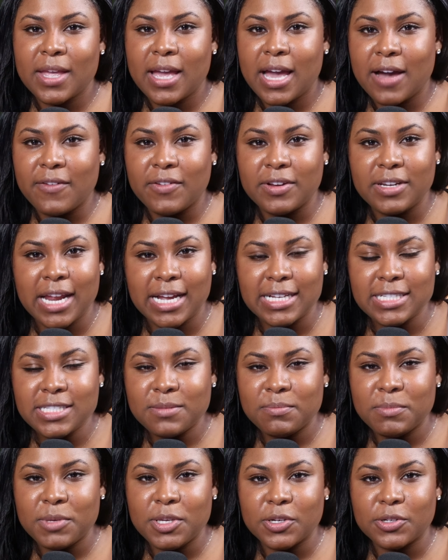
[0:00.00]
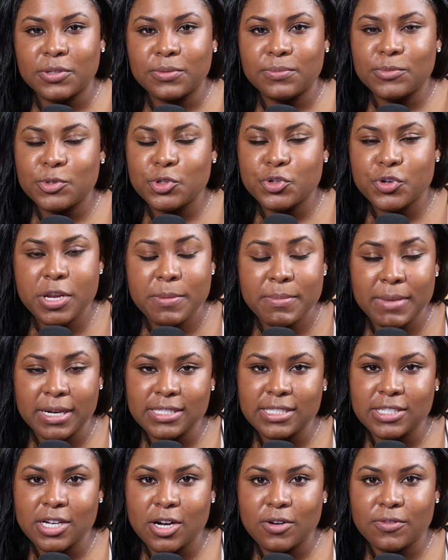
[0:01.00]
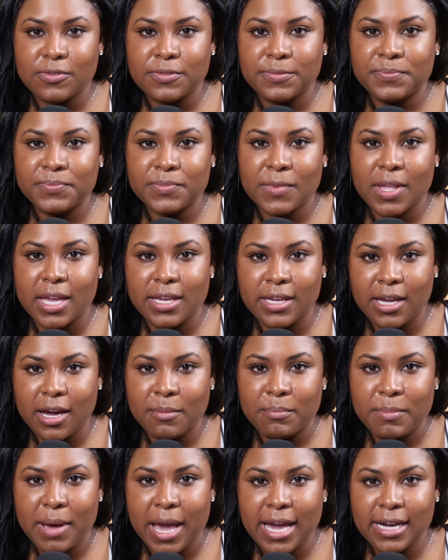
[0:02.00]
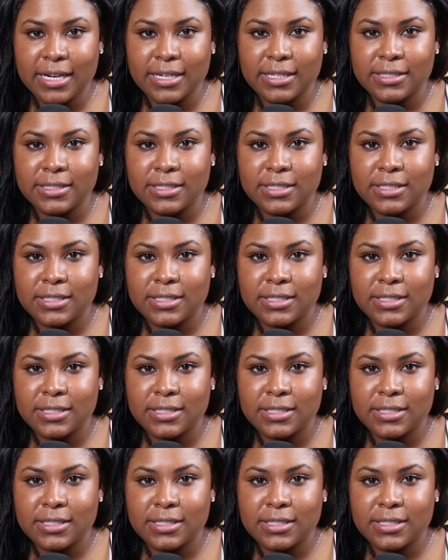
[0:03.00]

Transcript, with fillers: have a nice meal, treat myself, and come back.